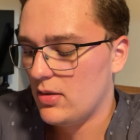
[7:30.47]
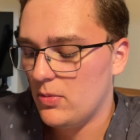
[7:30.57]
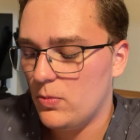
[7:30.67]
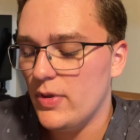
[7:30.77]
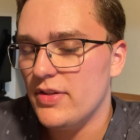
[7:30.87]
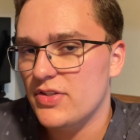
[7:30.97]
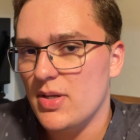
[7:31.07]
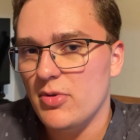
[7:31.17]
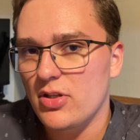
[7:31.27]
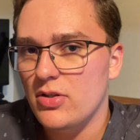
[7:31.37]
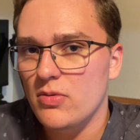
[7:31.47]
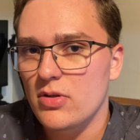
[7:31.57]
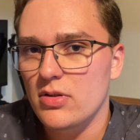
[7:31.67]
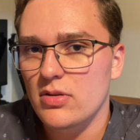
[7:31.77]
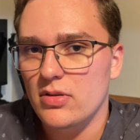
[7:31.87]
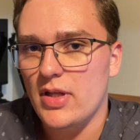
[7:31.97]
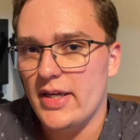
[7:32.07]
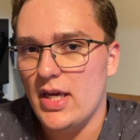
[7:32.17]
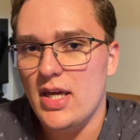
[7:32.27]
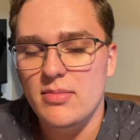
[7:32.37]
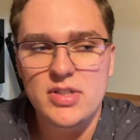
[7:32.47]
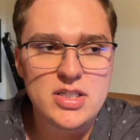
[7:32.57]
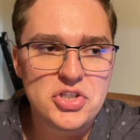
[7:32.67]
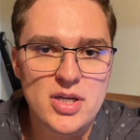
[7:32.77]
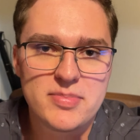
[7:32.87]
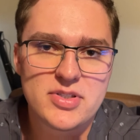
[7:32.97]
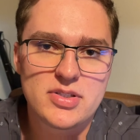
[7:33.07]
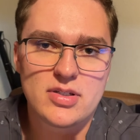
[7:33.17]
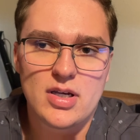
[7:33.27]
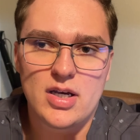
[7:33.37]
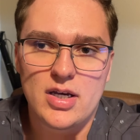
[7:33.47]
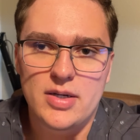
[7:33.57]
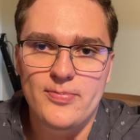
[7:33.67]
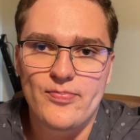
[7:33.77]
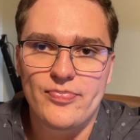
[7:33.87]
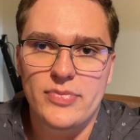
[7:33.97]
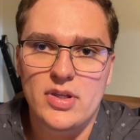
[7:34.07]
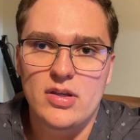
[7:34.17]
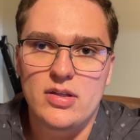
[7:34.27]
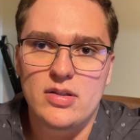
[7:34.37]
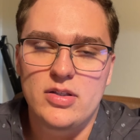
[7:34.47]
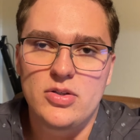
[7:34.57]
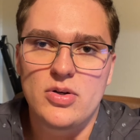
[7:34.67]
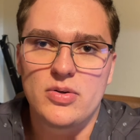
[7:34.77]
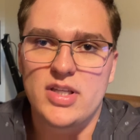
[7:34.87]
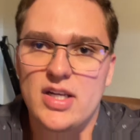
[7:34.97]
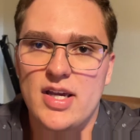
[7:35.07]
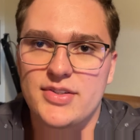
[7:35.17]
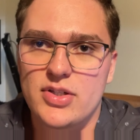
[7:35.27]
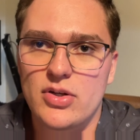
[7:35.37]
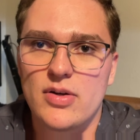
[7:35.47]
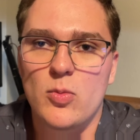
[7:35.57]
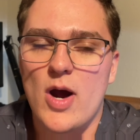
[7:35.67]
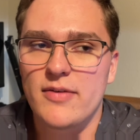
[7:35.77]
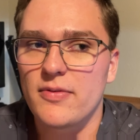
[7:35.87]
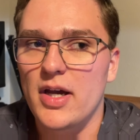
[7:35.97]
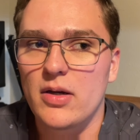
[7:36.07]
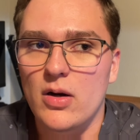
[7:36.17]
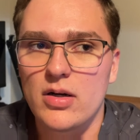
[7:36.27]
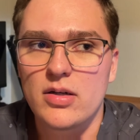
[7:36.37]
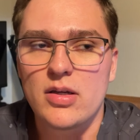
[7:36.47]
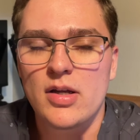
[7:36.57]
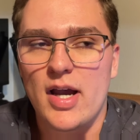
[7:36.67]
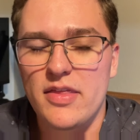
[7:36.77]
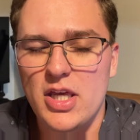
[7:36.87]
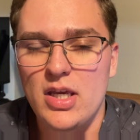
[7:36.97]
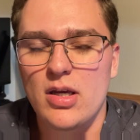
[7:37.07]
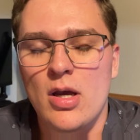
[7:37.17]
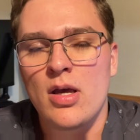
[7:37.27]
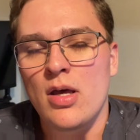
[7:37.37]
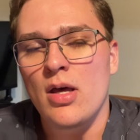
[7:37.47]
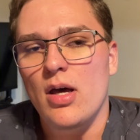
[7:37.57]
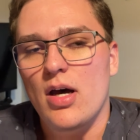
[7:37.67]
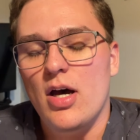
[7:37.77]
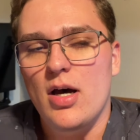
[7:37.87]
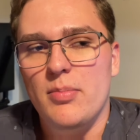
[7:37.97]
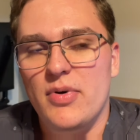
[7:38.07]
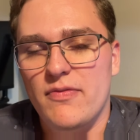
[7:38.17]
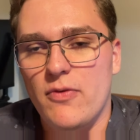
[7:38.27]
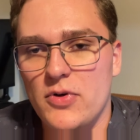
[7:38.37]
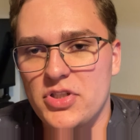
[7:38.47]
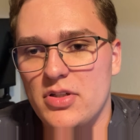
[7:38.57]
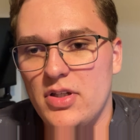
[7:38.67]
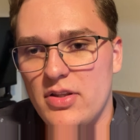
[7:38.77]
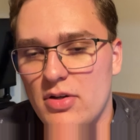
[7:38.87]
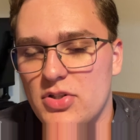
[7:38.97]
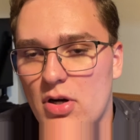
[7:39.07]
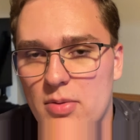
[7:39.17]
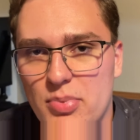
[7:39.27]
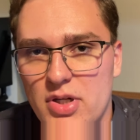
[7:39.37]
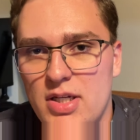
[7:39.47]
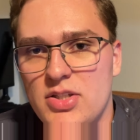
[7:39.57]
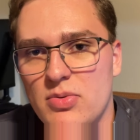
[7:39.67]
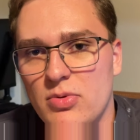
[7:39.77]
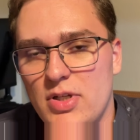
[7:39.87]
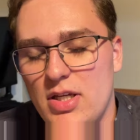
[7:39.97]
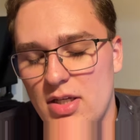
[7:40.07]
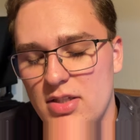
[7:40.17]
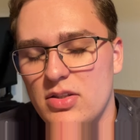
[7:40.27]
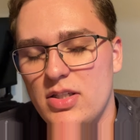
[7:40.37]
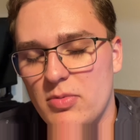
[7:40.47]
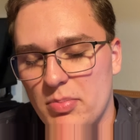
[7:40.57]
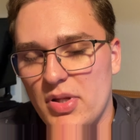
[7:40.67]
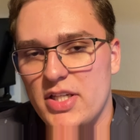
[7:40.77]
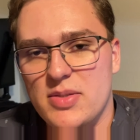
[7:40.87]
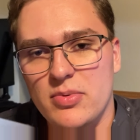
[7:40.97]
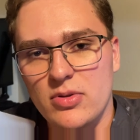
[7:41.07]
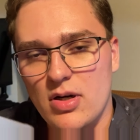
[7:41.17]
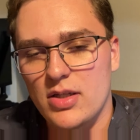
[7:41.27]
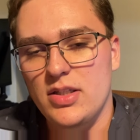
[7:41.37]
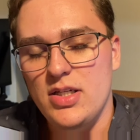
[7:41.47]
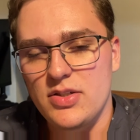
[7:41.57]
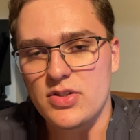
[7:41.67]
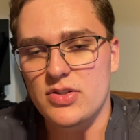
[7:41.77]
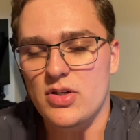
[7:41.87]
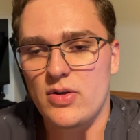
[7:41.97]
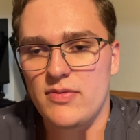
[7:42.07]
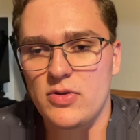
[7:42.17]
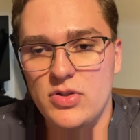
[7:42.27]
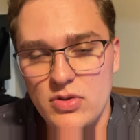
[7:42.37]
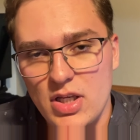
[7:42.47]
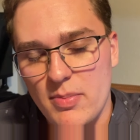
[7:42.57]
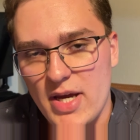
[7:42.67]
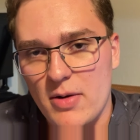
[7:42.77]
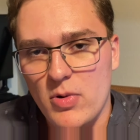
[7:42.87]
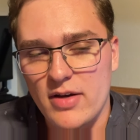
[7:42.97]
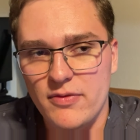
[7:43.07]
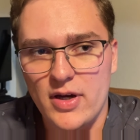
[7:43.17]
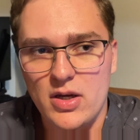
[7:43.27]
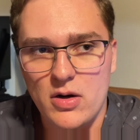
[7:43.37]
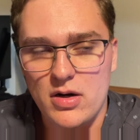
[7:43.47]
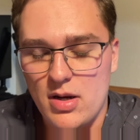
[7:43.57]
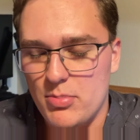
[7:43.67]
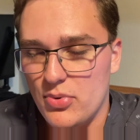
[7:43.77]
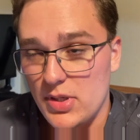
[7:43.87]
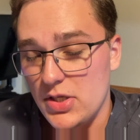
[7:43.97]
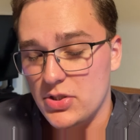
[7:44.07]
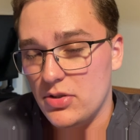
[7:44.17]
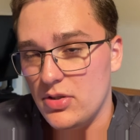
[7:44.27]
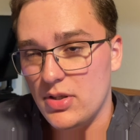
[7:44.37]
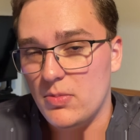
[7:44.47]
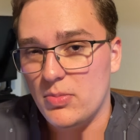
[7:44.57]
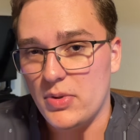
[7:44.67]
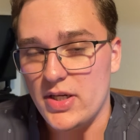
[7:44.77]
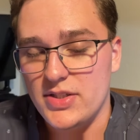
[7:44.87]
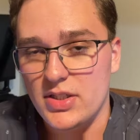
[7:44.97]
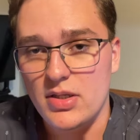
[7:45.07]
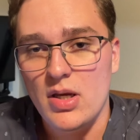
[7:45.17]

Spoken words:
With some of the newer like AMD chips, you don't get as good a Wi-Fi card, I think. But fortunately, those are pretty easily replaceable on these. So if you do get a bad Wi-Fi card, I'm pretty sure you could replace it